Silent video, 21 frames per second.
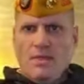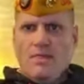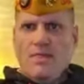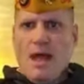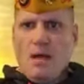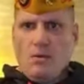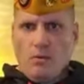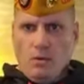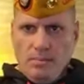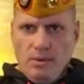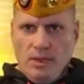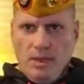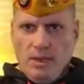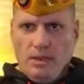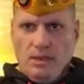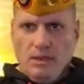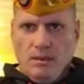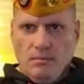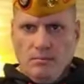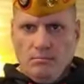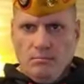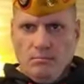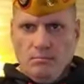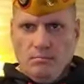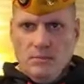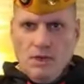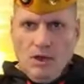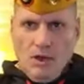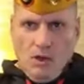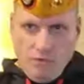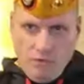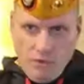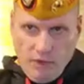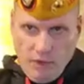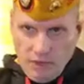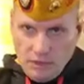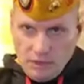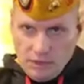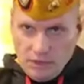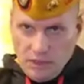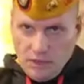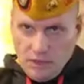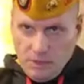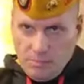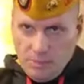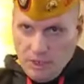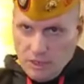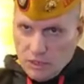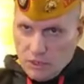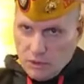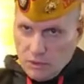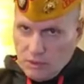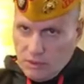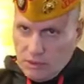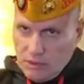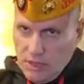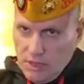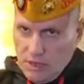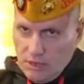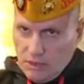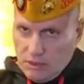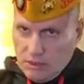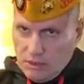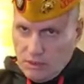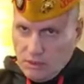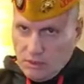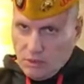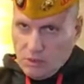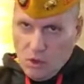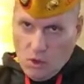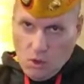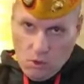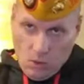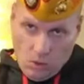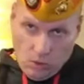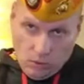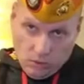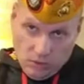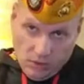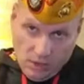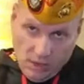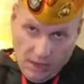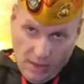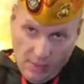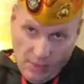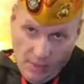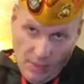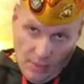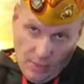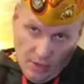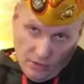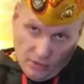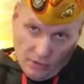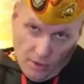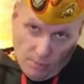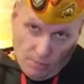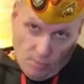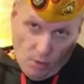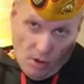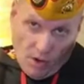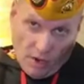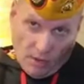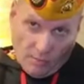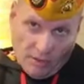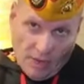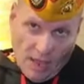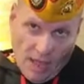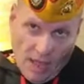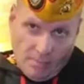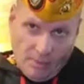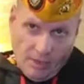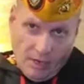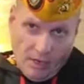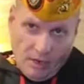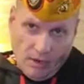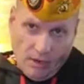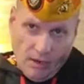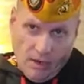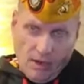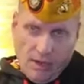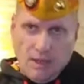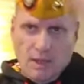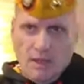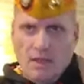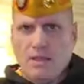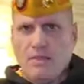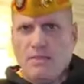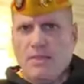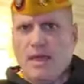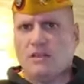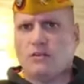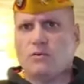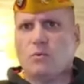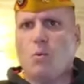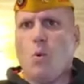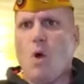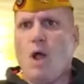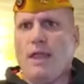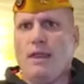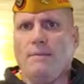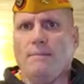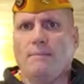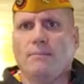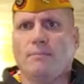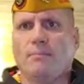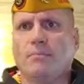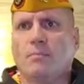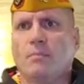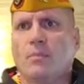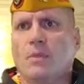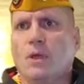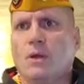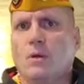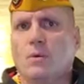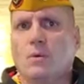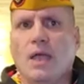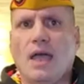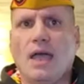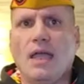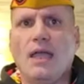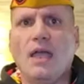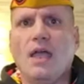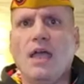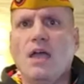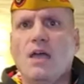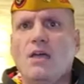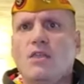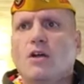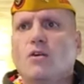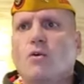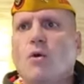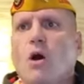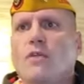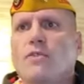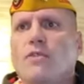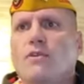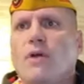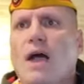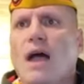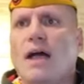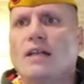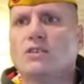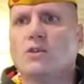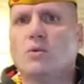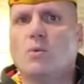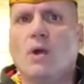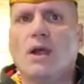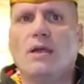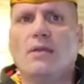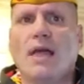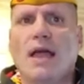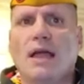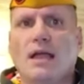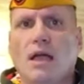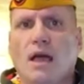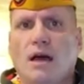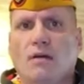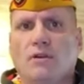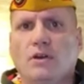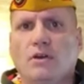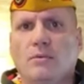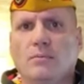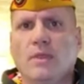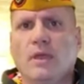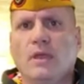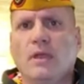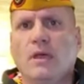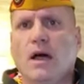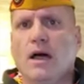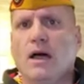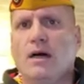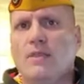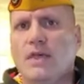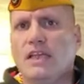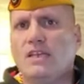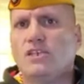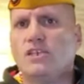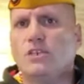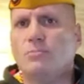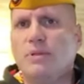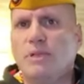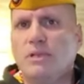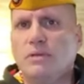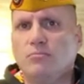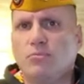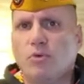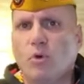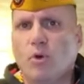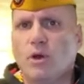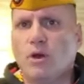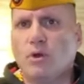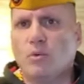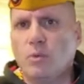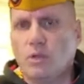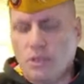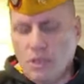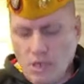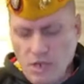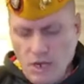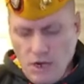that would be, you know, if you didn't see in the picture, it's this is gold, and then this part up top here, that's white. Okay, they're authorized to wear that cover. They should be embroidered with the